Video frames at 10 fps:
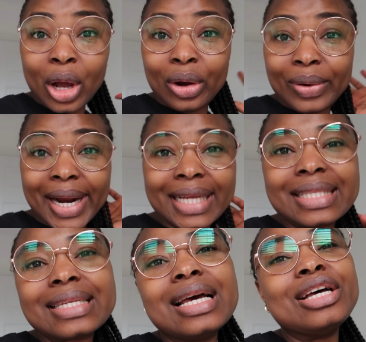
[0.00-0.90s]
all
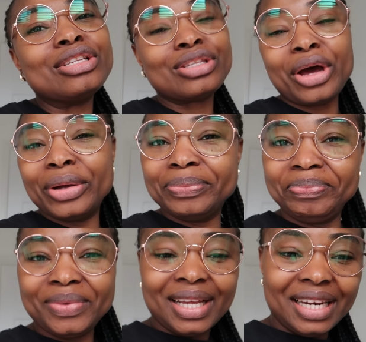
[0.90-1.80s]
right, so
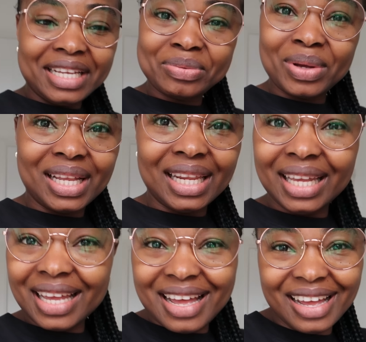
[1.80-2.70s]
let's
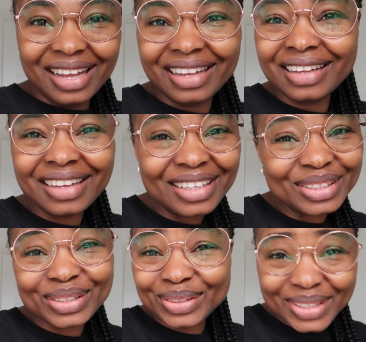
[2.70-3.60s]
quickly
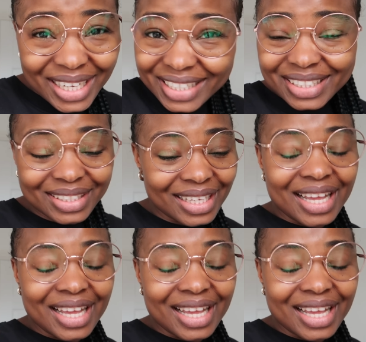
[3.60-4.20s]
do this.